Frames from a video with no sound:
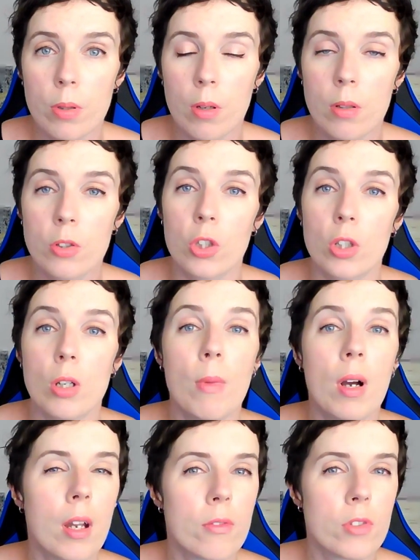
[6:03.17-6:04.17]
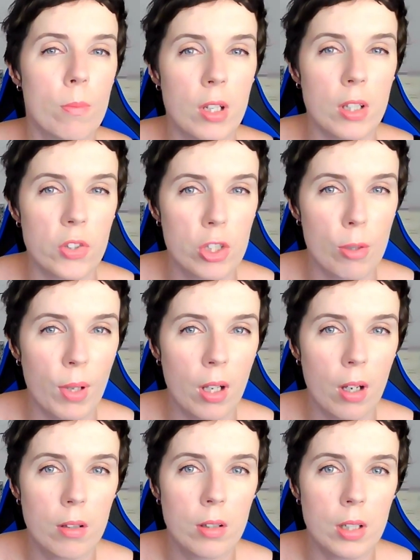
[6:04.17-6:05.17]
So you might have something
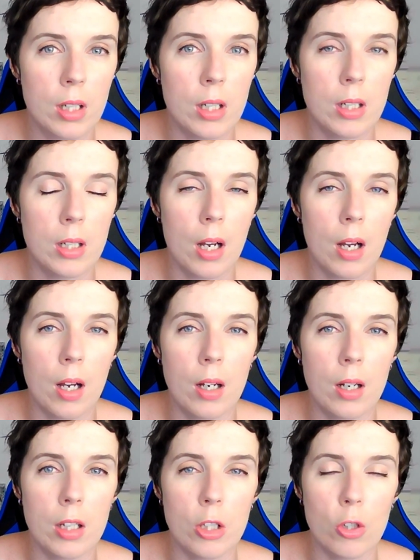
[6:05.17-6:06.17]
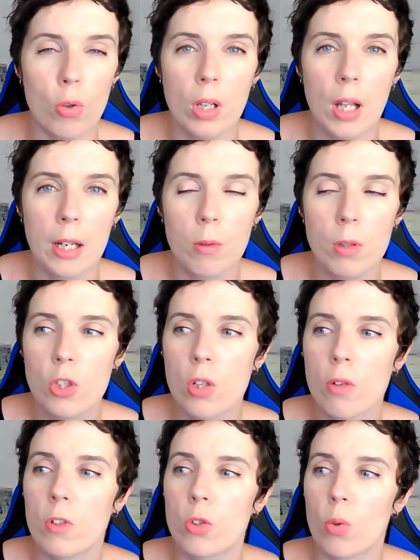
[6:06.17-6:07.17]
similar in your language
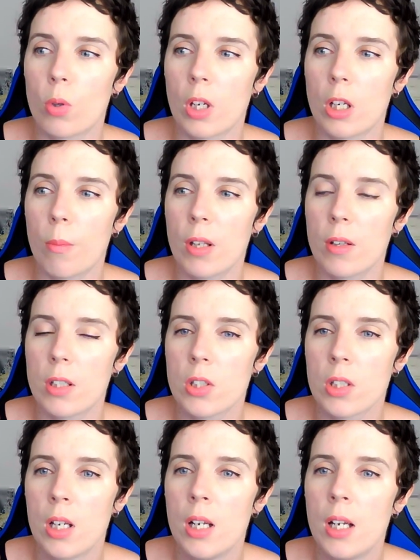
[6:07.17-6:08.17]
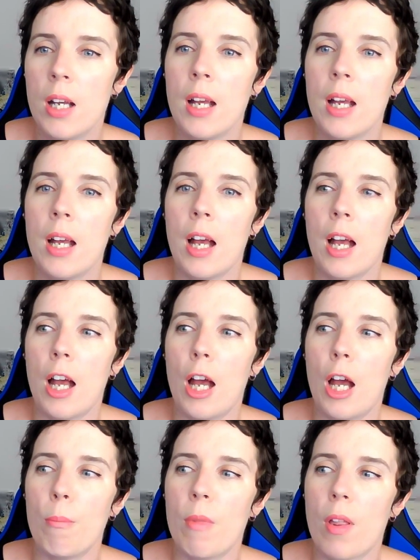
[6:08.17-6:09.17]
for talking about this.
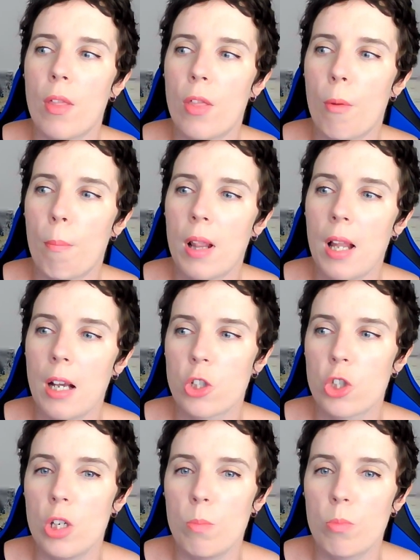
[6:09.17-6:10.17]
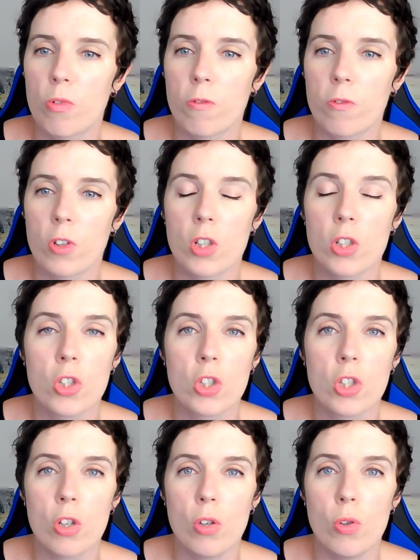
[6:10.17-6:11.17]
The black sheep refers
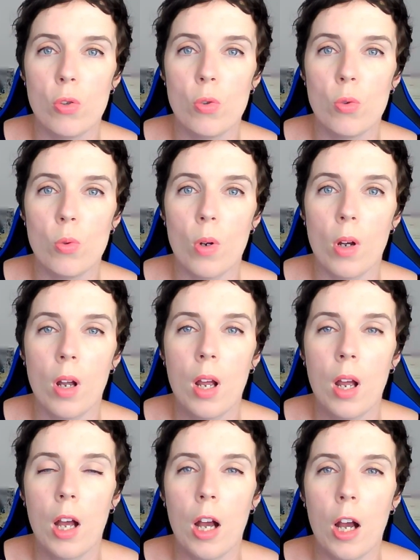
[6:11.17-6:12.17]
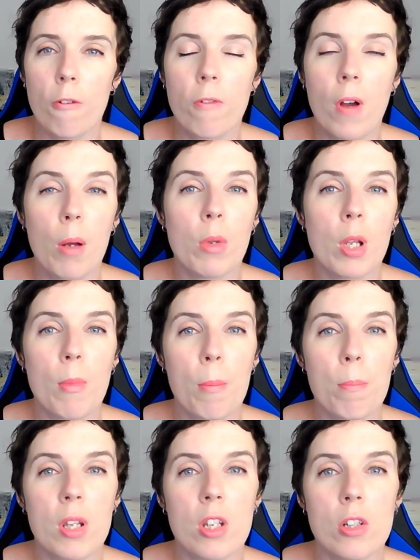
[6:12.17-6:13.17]
to a family
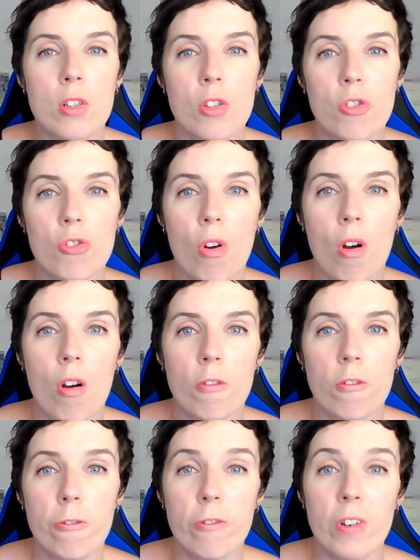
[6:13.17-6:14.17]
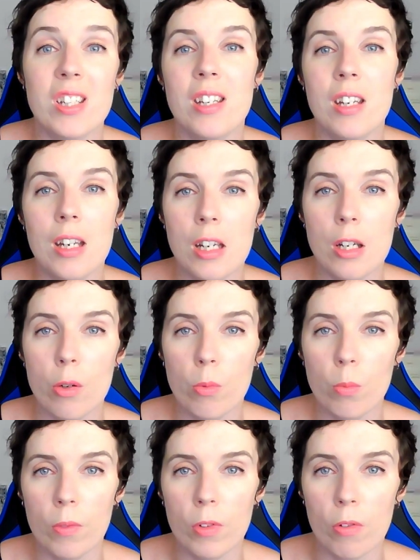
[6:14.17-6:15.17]
member that does not fit in
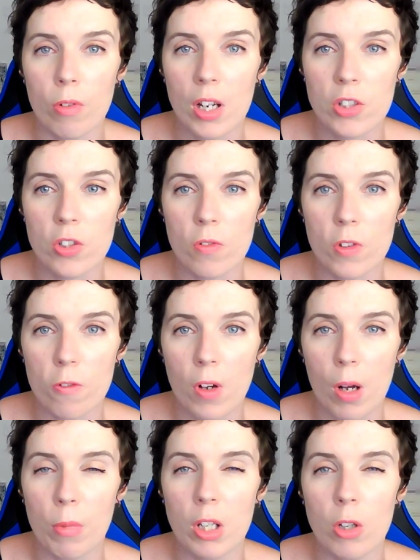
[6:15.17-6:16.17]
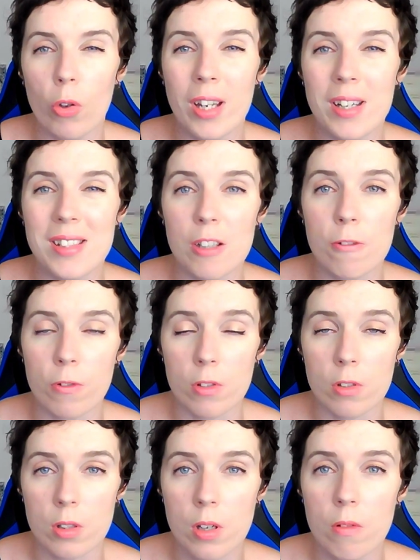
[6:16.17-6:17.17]
with the rest of the family, or they're
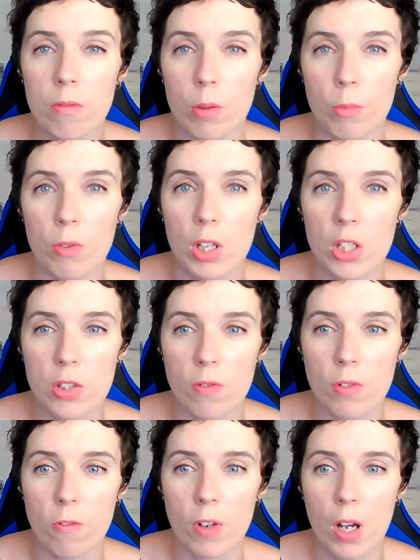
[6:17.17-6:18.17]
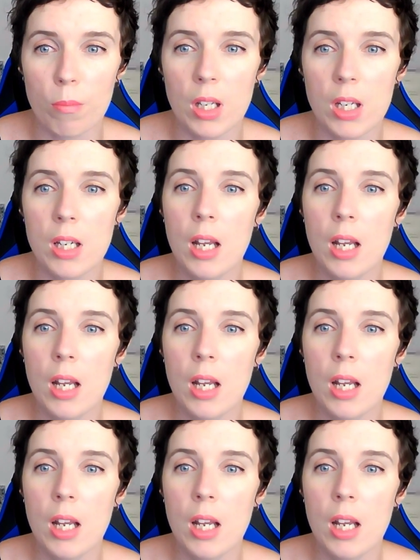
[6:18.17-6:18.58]
different from the rest of the family,